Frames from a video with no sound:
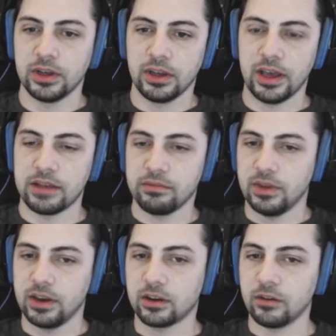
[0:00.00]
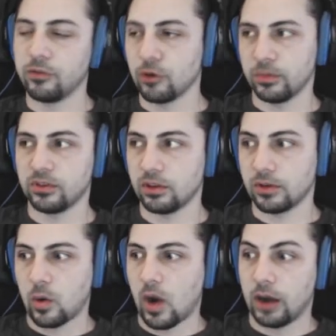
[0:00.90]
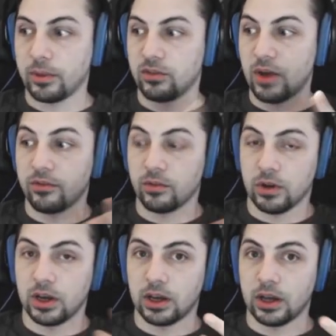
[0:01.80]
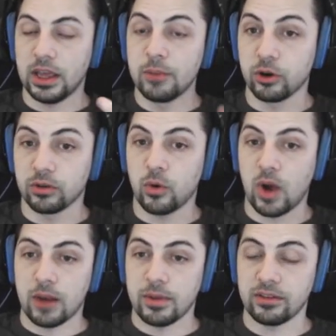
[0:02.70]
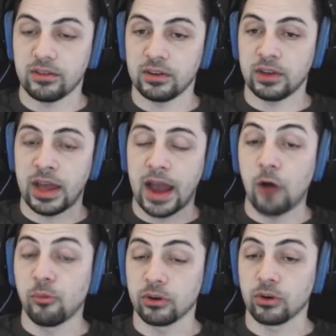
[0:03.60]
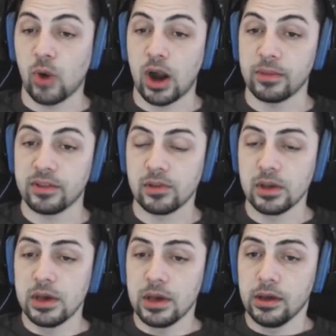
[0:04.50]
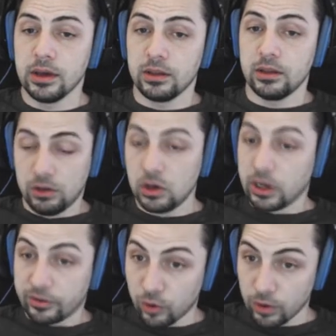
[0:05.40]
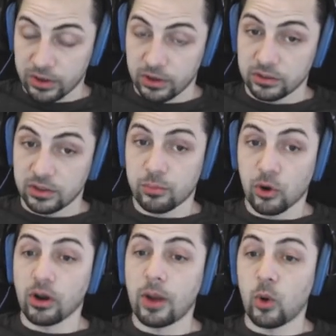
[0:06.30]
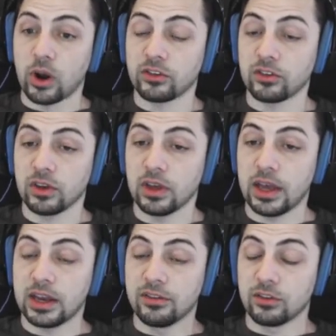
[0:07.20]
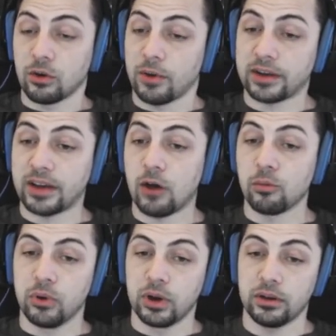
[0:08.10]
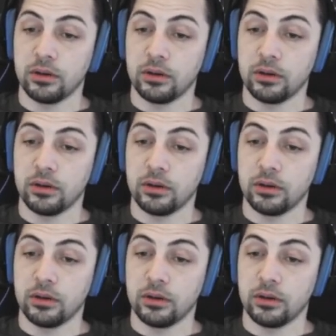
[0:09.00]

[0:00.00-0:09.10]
it conforms to the requirements. You have input requirements and output requirements. You conform to those. The program works and gives correct output.